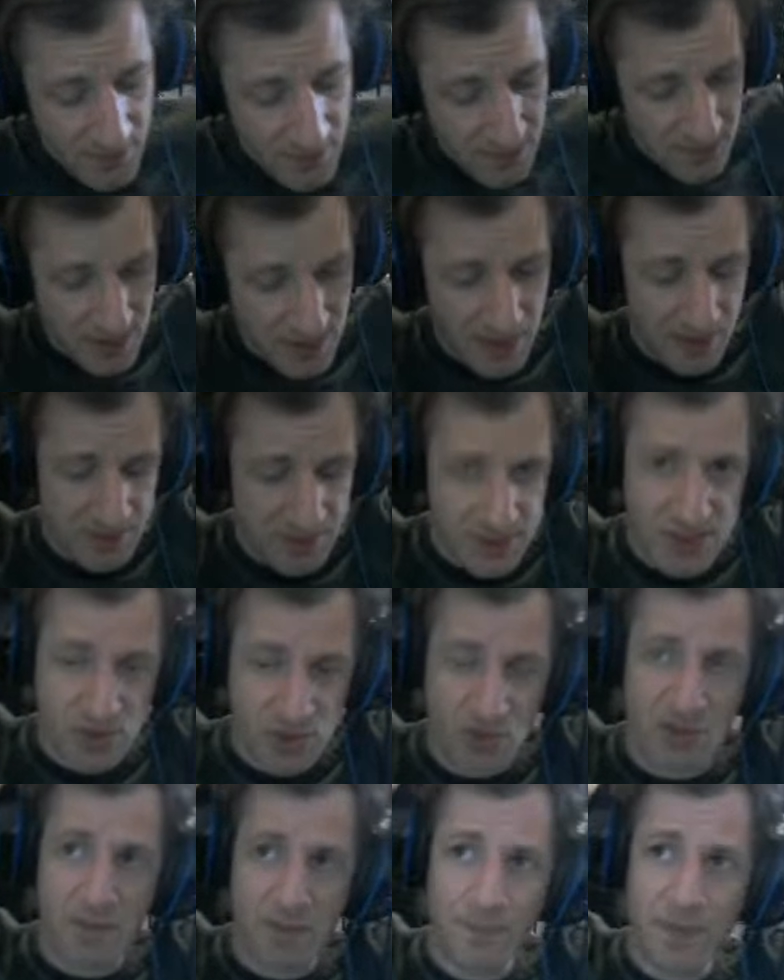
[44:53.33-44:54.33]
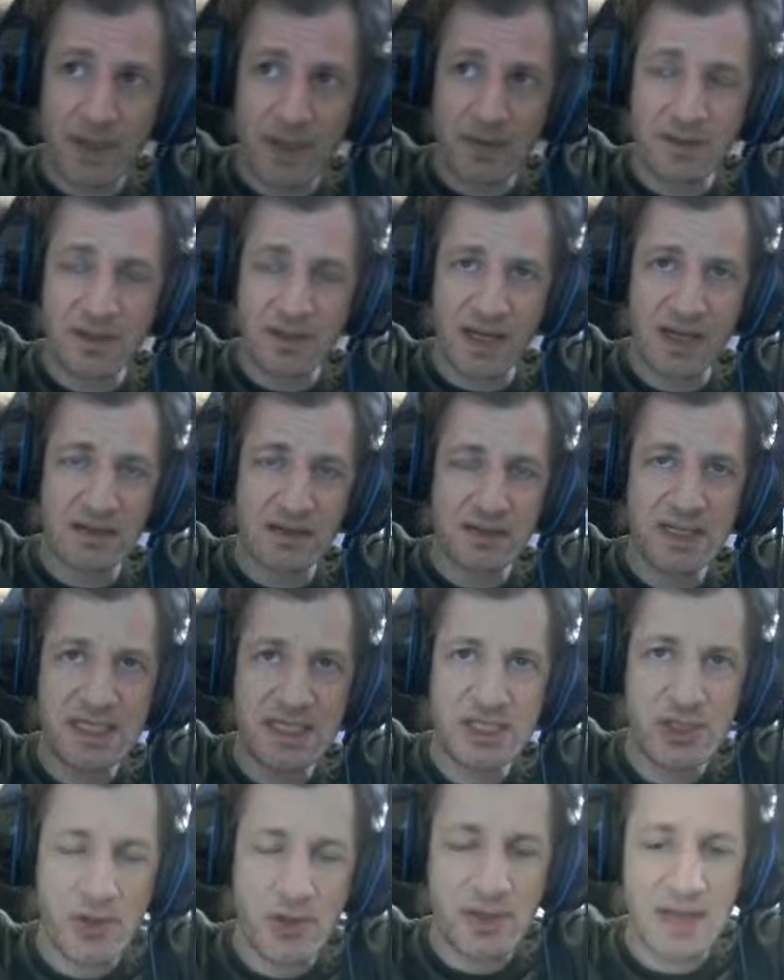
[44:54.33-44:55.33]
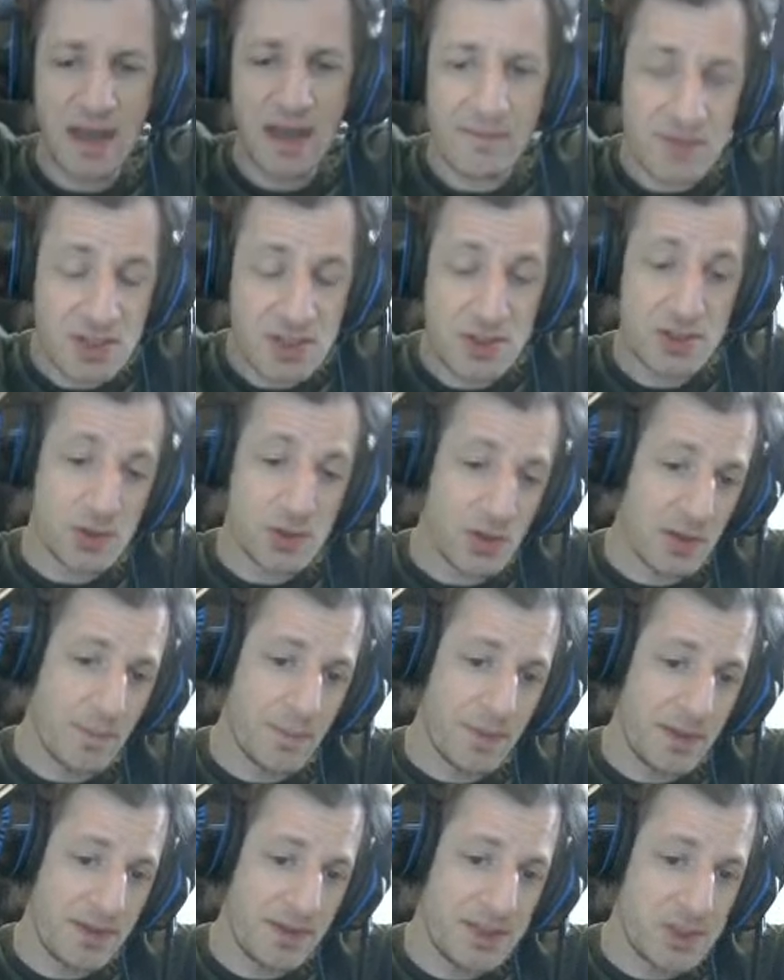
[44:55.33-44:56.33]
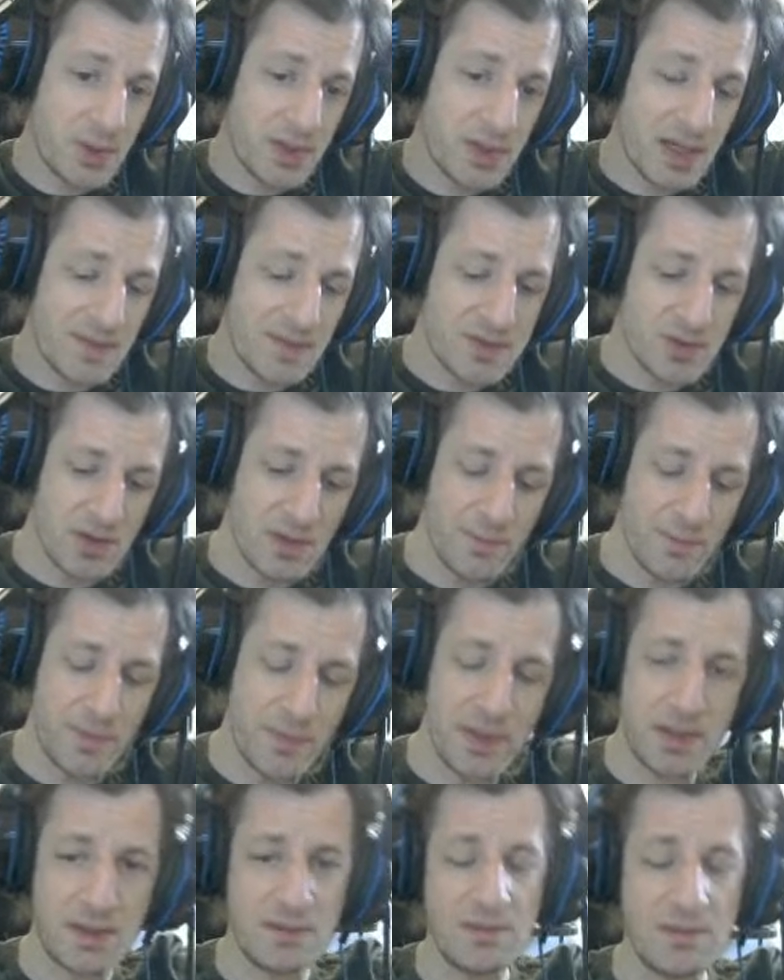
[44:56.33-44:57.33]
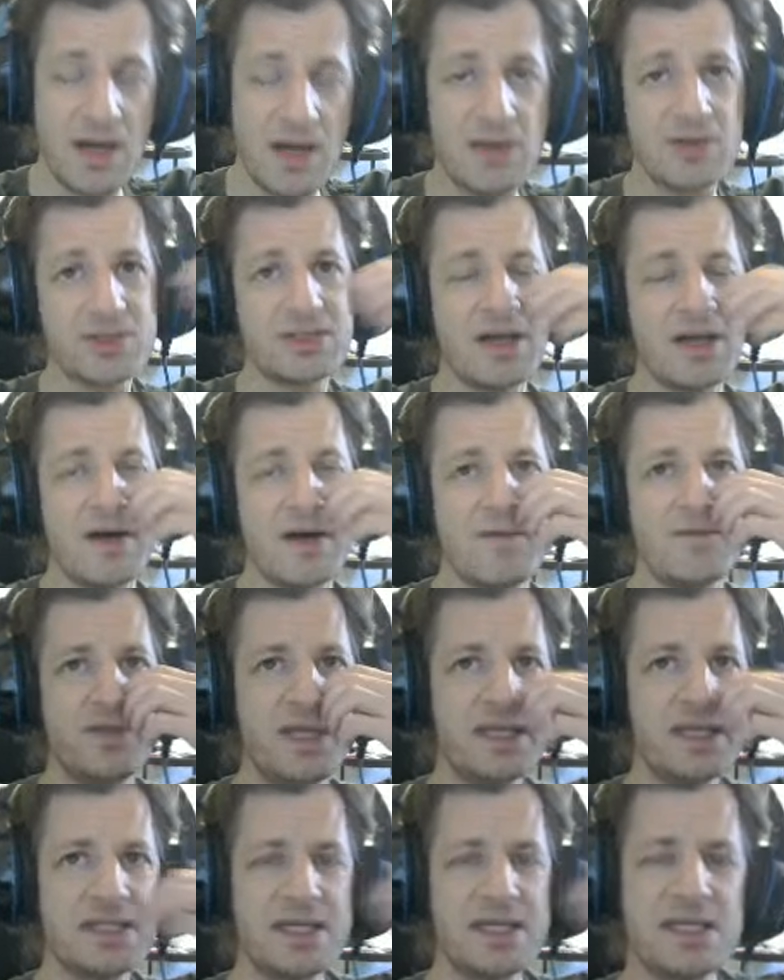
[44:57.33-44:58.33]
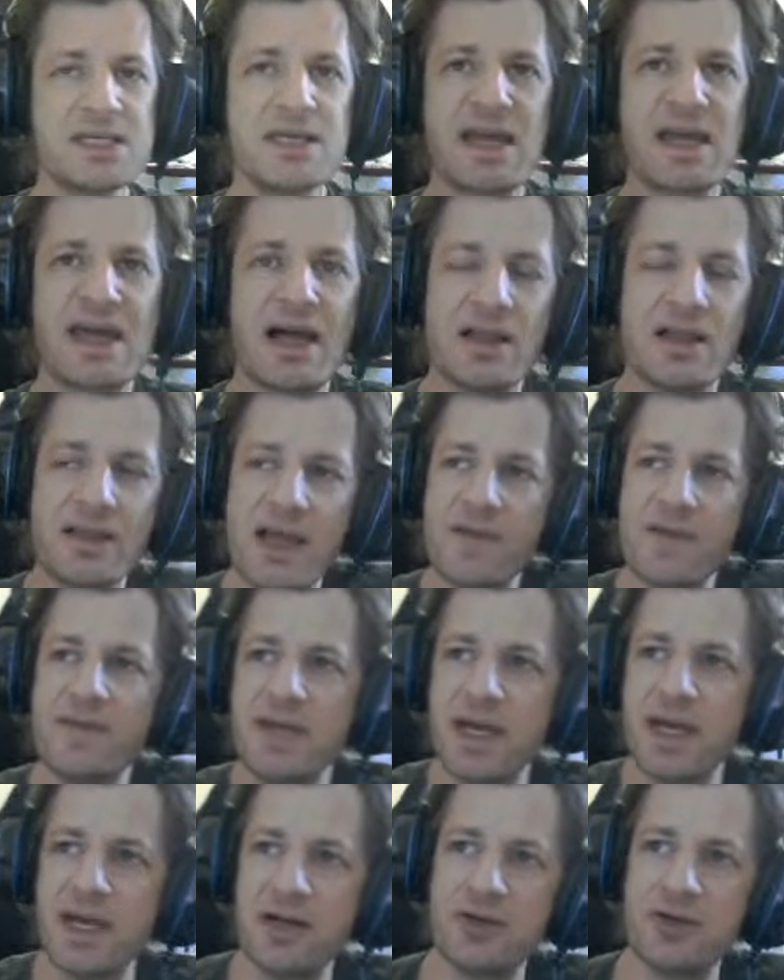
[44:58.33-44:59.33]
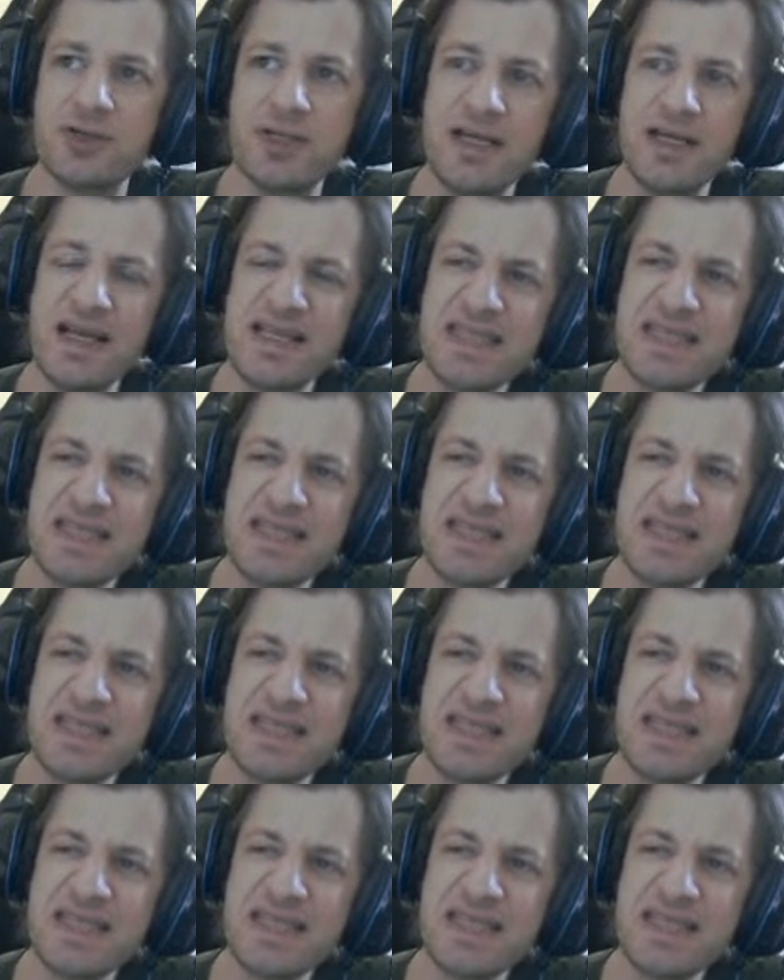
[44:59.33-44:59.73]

Now, Scorpion, at least you can have 2 Scorpions. You can have Scorpion, other stuff. This is like 11 energy. It